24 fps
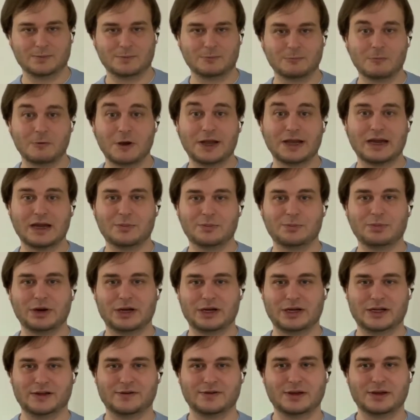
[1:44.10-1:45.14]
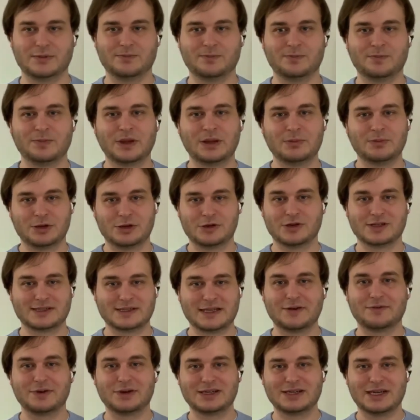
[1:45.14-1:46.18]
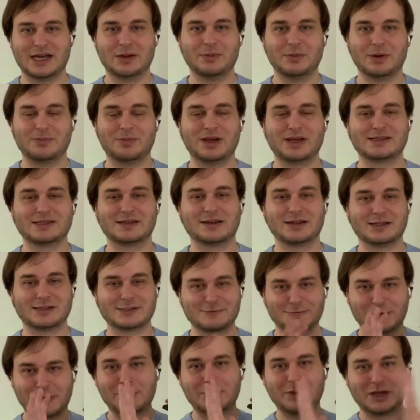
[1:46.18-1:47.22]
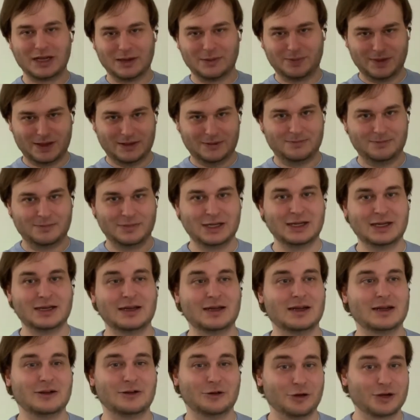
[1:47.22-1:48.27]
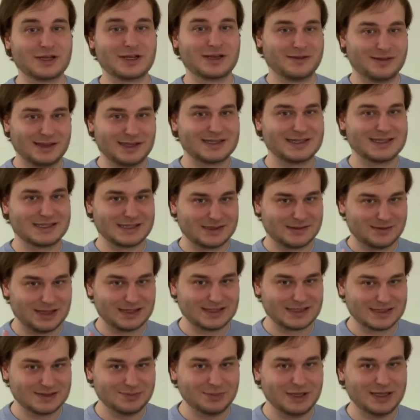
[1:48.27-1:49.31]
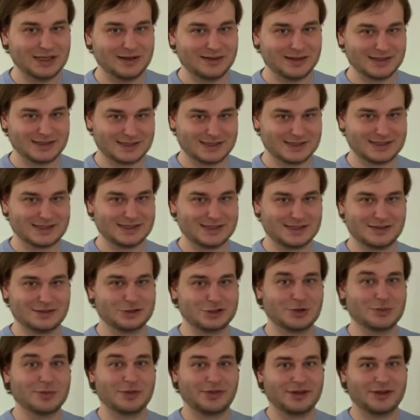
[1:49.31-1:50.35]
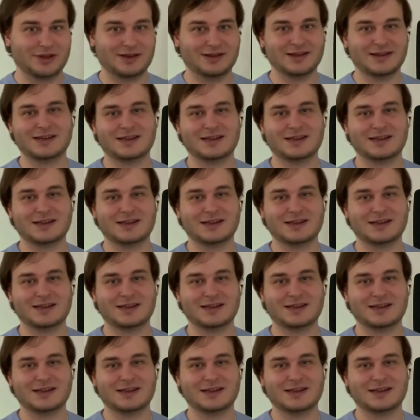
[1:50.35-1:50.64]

when I'm buying them. Because every time I'm basically screaming at them, look, this is me, this is Jimothy.